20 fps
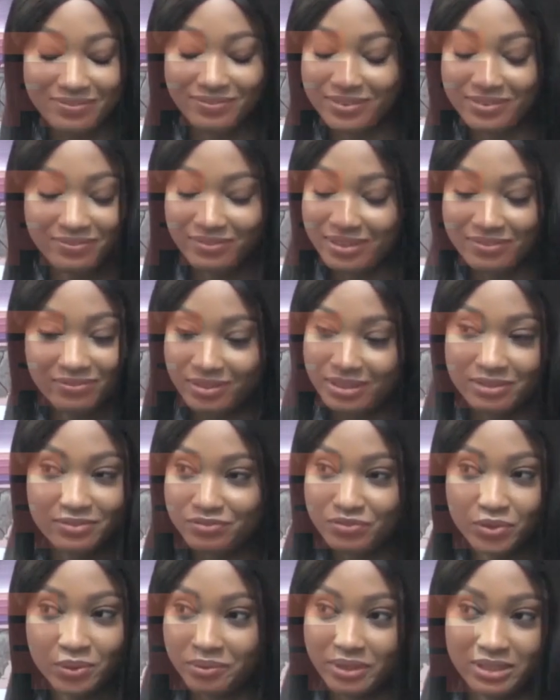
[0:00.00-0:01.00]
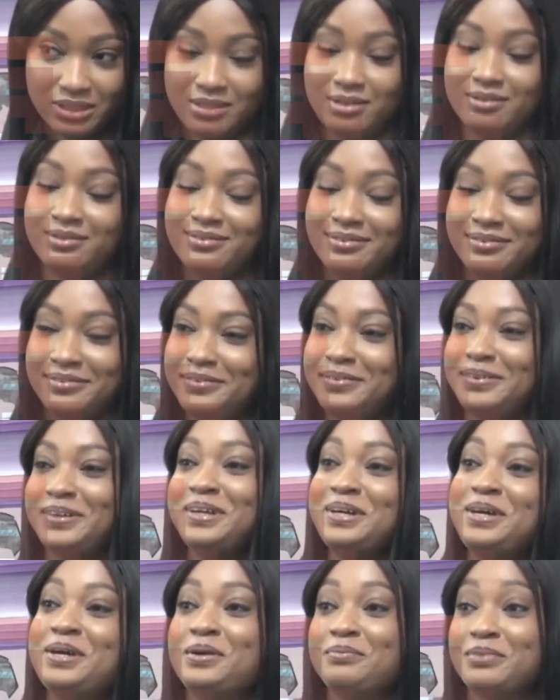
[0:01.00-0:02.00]
far, far, far, the forest.
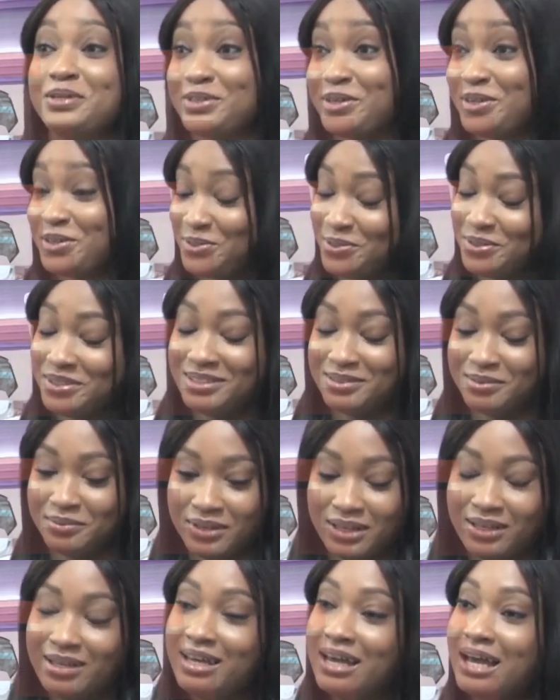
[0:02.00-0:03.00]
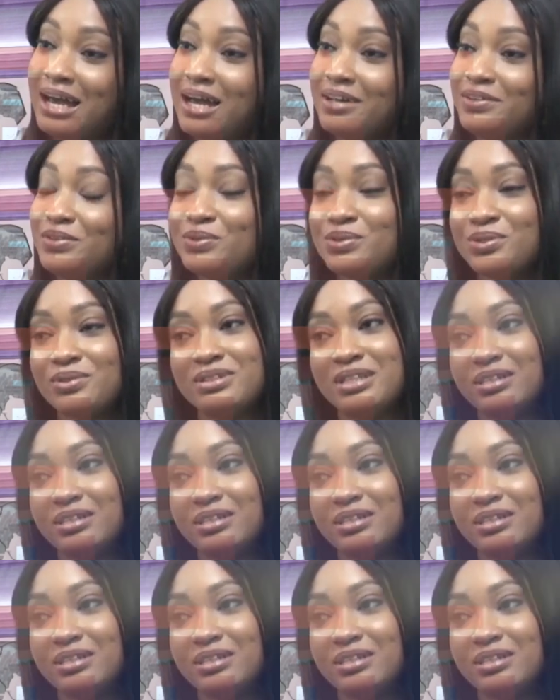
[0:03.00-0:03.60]
Make sure you throw it away and use